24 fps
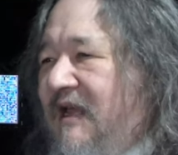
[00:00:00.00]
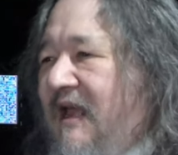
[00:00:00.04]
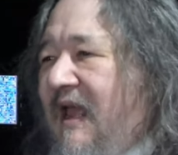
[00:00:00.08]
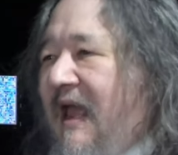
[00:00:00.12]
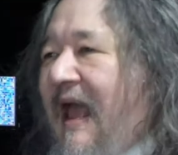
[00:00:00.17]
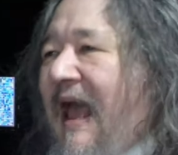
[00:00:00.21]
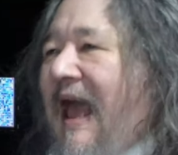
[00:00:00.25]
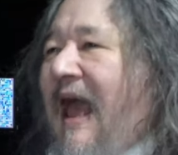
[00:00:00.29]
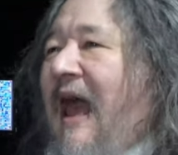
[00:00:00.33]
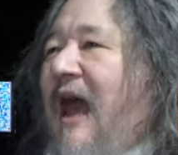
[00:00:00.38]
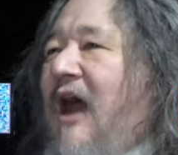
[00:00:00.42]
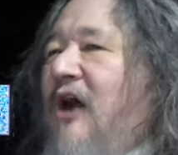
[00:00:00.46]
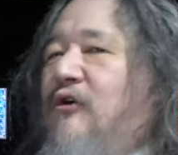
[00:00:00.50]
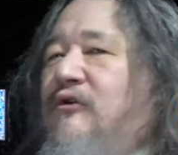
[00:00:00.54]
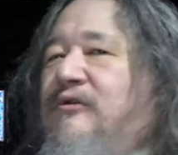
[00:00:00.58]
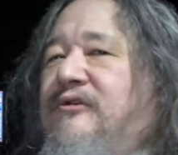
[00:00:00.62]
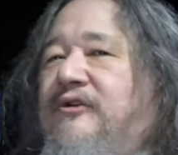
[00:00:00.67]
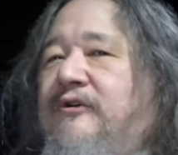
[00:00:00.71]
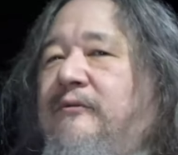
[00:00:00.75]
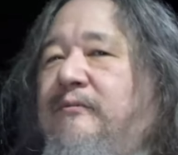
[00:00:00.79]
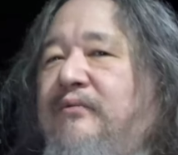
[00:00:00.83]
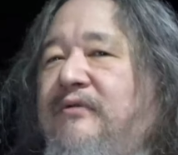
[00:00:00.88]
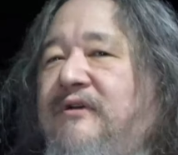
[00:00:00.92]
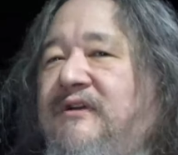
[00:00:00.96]
how
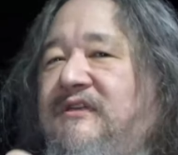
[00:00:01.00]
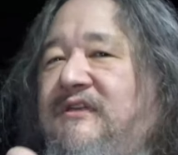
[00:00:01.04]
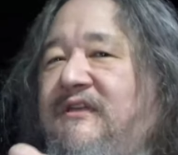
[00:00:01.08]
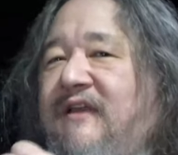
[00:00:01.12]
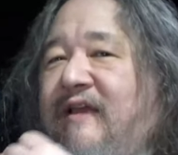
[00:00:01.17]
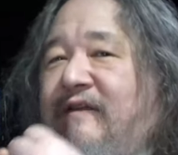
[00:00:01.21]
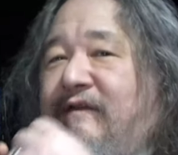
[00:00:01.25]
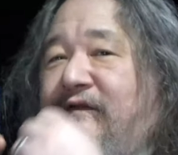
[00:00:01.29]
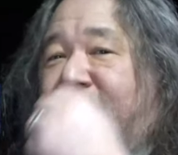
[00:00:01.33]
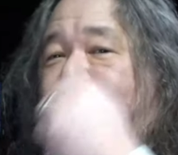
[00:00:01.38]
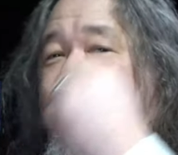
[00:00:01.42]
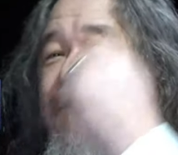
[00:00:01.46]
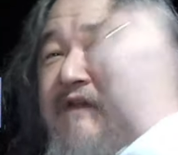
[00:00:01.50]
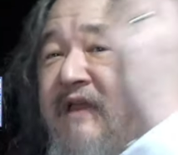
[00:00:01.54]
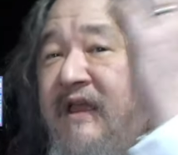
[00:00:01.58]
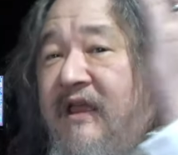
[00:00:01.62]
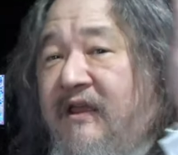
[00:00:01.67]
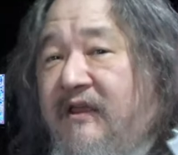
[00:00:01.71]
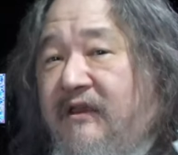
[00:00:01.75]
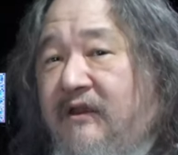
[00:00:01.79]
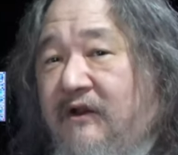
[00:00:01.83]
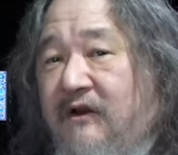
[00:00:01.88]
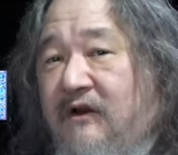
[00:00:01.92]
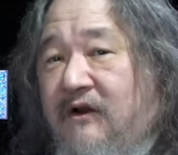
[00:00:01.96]
to present
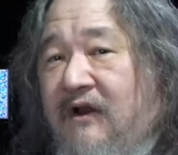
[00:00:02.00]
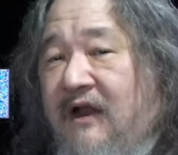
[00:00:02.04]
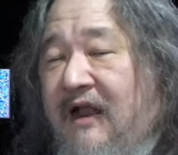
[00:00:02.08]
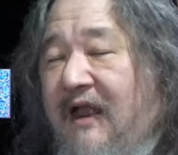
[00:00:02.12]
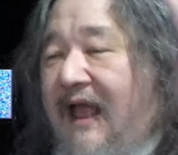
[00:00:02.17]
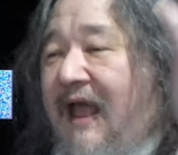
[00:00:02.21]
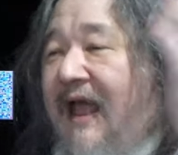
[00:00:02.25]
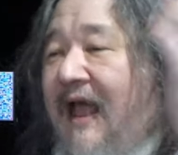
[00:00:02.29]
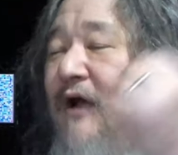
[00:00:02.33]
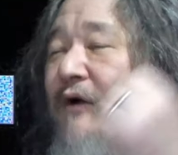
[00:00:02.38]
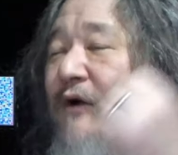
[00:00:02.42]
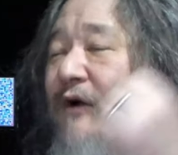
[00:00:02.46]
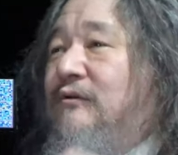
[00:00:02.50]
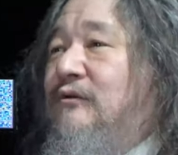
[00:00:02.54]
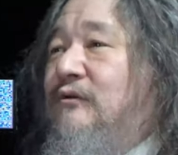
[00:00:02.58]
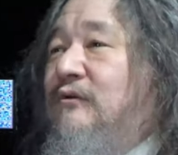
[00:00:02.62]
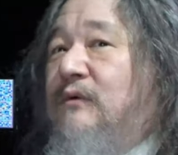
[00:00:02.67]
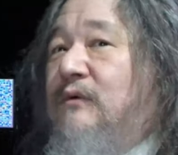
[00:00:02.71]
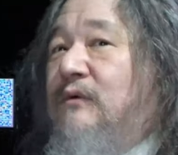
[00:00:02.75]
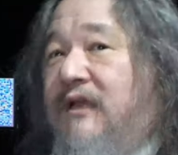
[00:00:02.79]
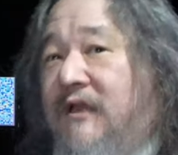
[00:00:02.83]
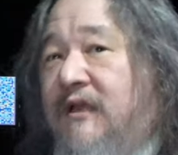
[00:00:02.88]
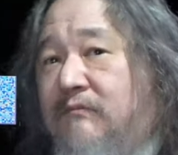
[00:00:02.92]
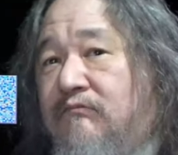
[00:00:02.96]
failure, how
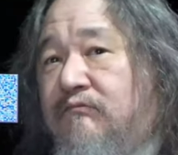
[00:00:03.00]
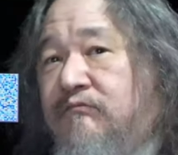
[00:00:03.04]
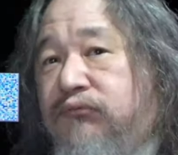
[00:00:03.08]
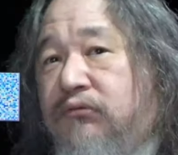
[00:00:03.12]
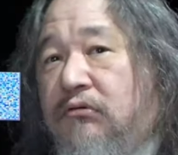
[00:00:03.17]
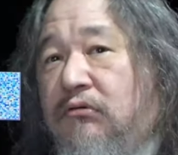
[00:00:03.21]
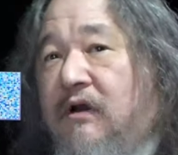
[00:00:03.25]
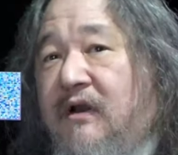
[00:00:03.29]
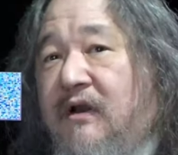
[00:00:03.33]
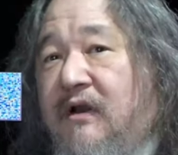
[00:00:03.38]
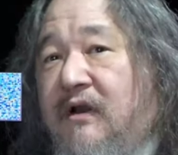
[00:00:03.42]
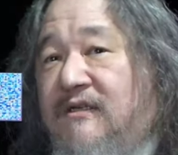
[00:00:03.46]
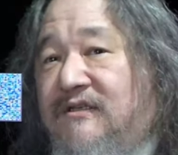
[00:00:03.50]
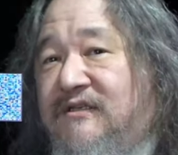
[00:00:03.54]
to embrace